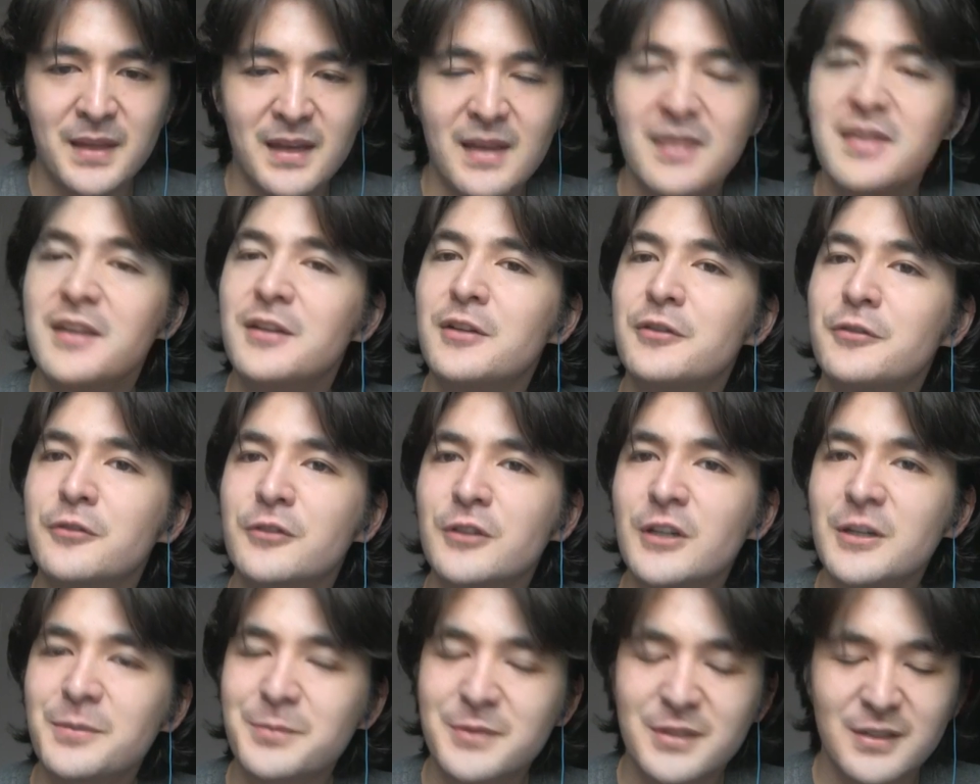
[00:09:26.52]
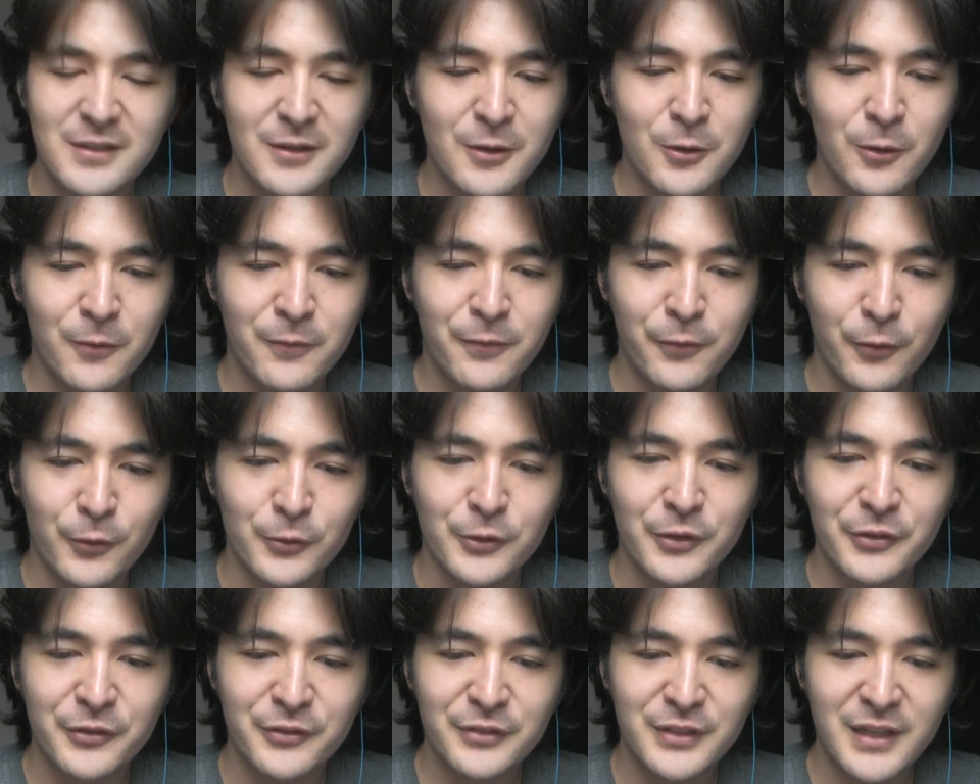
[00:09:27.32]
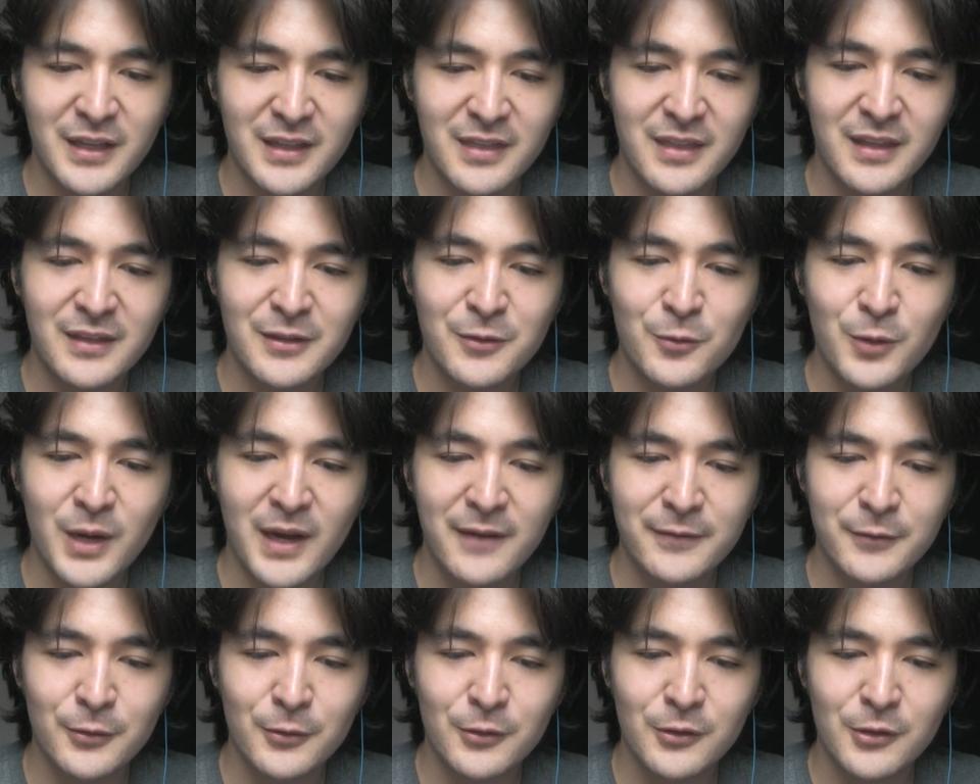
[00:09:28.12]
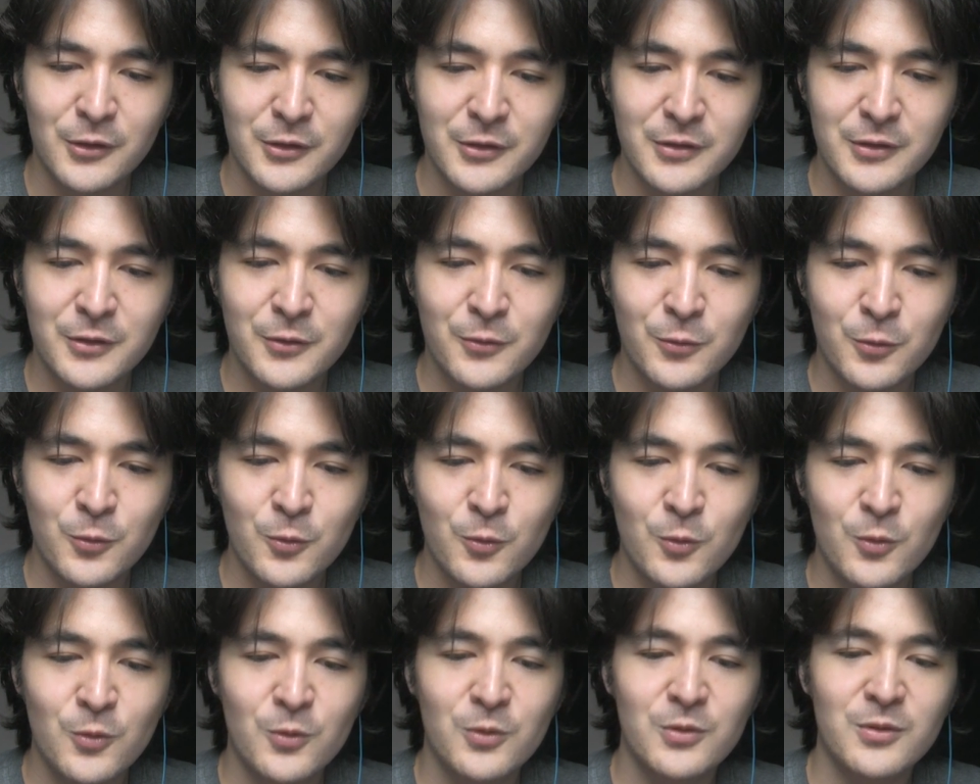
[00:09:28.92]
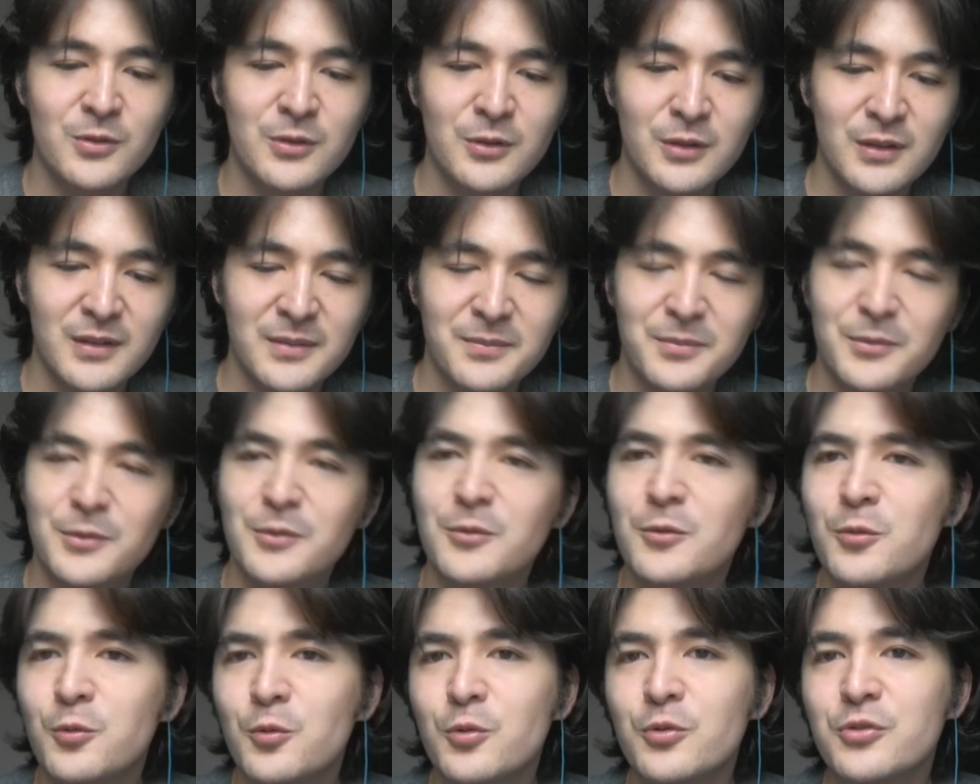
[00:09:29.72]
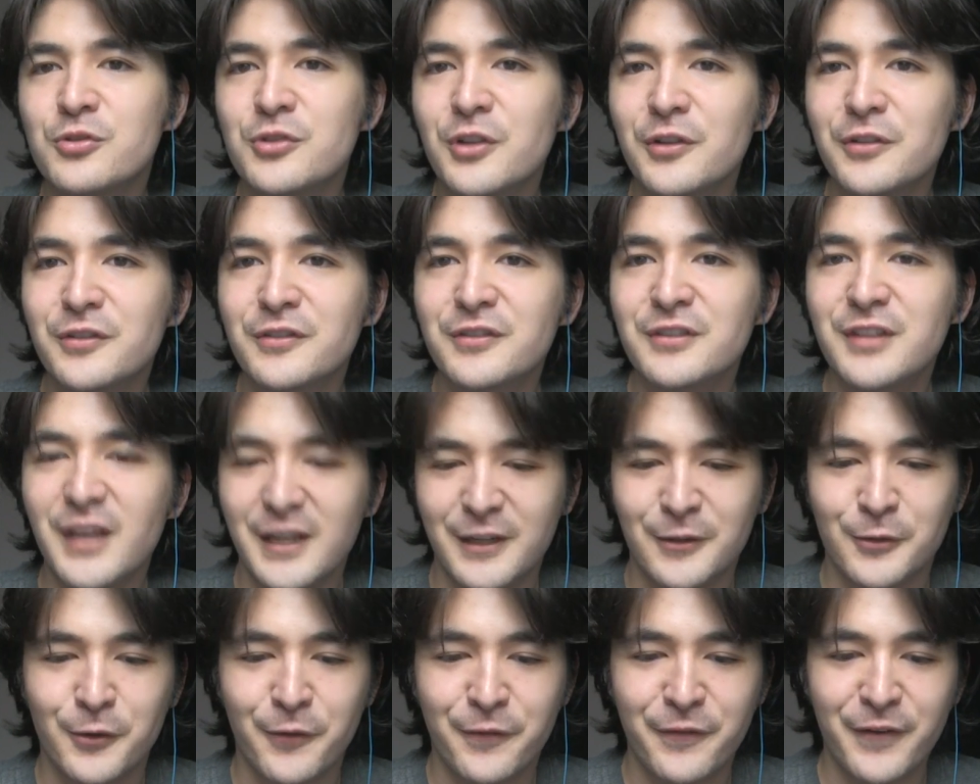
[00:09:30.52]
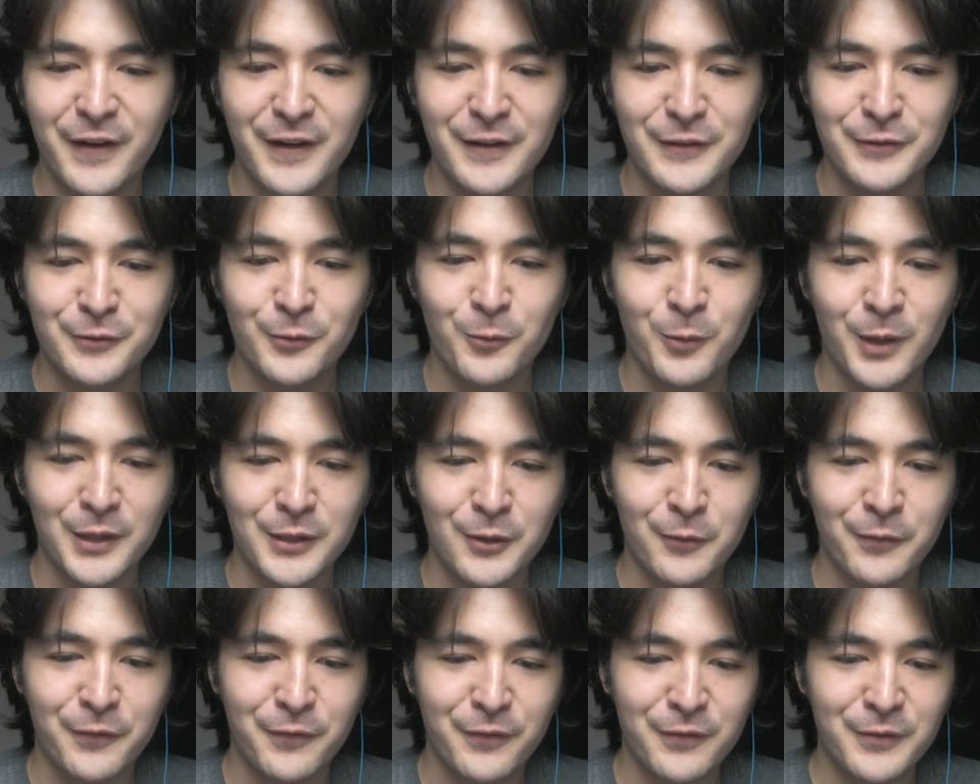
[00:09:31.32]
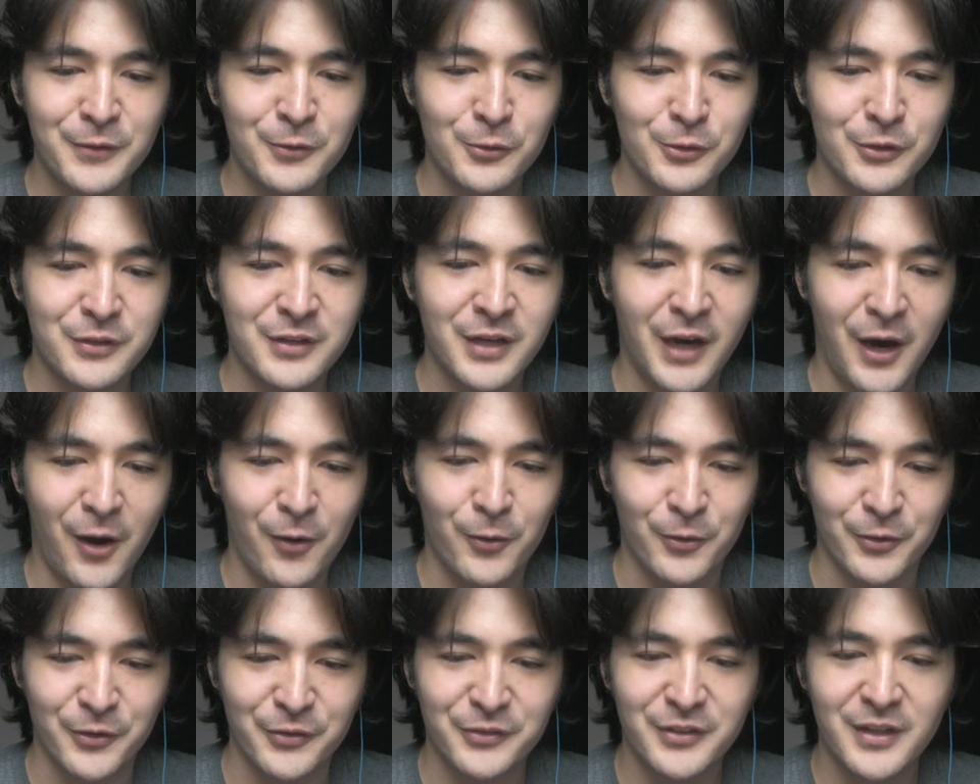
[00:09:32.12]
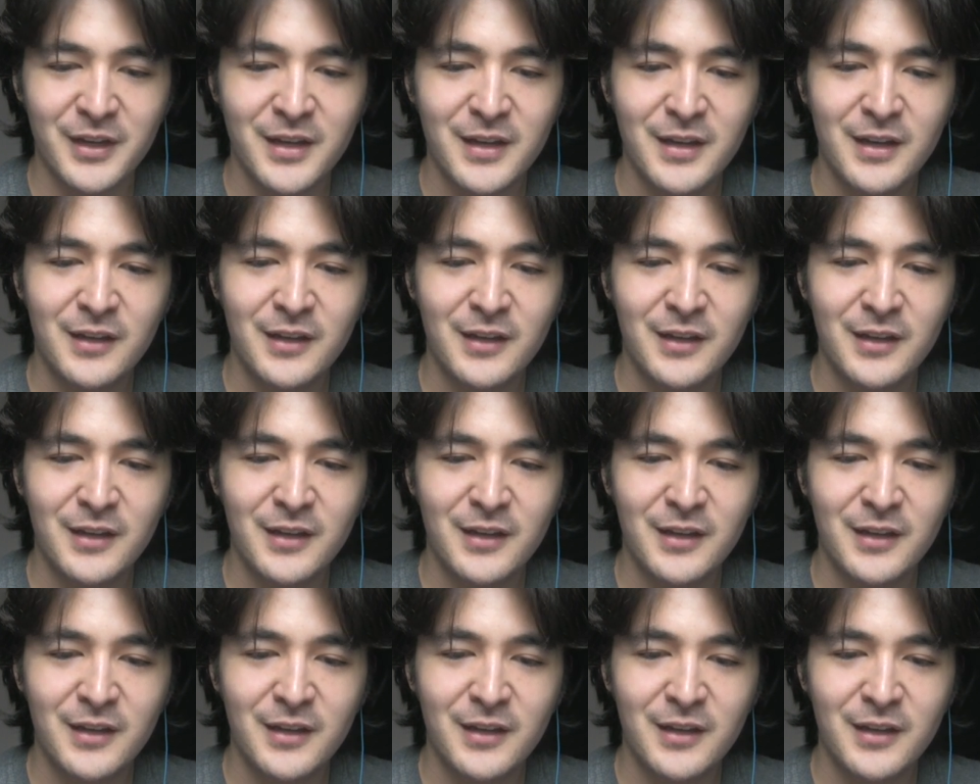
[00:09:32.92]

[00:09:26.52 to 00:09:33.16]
In the description, Kung Fu said that you have to learn to just sacrifice one of your towers.